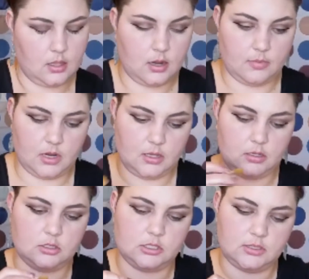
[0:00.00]
and I'm going
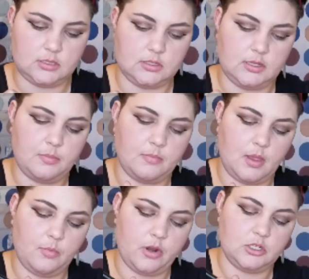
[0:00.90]
to just dip
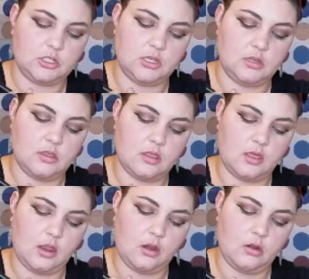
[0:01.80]
my brush in
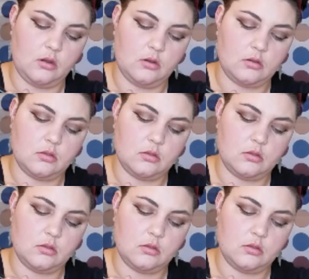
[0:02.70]
there,